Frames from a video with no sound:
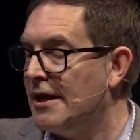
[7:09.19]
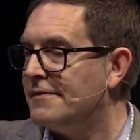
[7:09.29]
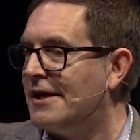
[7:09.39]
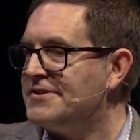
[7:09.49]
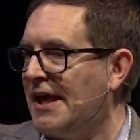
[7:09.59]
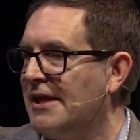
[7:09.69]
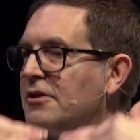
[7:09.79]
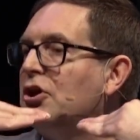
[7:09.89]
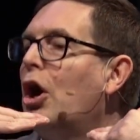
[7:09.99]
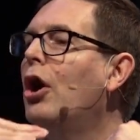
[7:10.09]
that's
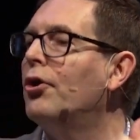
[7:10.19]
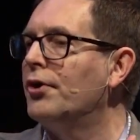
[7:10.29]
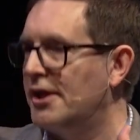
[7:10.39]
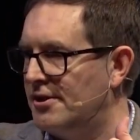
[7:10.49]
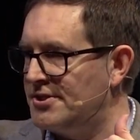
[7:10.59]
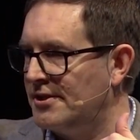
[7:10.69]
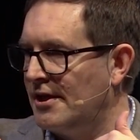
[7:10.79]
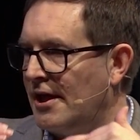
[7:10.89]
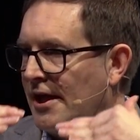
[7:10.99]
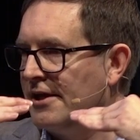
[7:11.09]
encoded
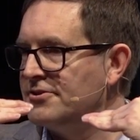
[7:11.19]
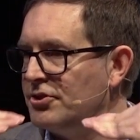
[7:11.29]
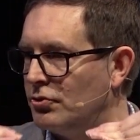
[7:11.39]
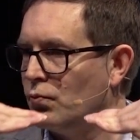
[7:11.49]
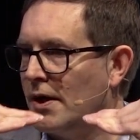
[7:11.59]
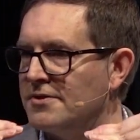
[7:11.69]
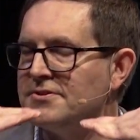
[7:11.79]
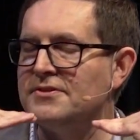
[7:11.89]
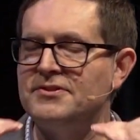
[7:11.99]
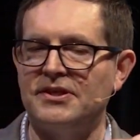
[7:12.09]
into
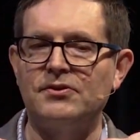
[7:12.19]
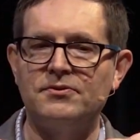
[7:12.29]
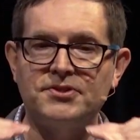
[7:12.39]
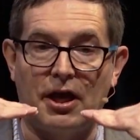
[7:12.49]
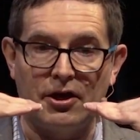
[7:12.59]
1s and 0s